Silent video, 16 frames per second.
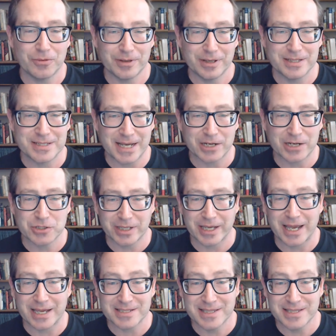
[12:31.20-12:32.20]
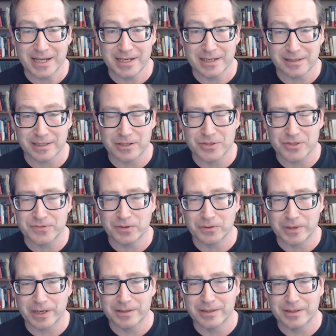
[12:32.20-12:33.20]
is actually aesthetically useful
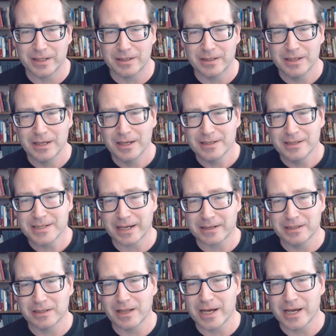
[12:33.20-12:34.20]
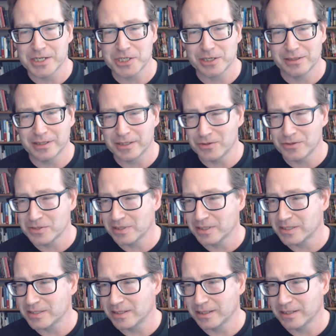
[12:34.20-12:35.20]
rather than technologically
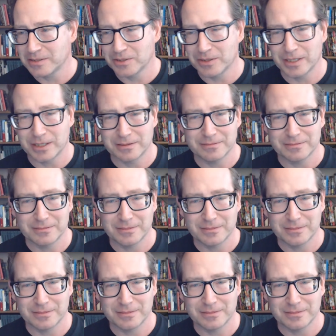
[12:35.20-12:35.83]
useless, like turning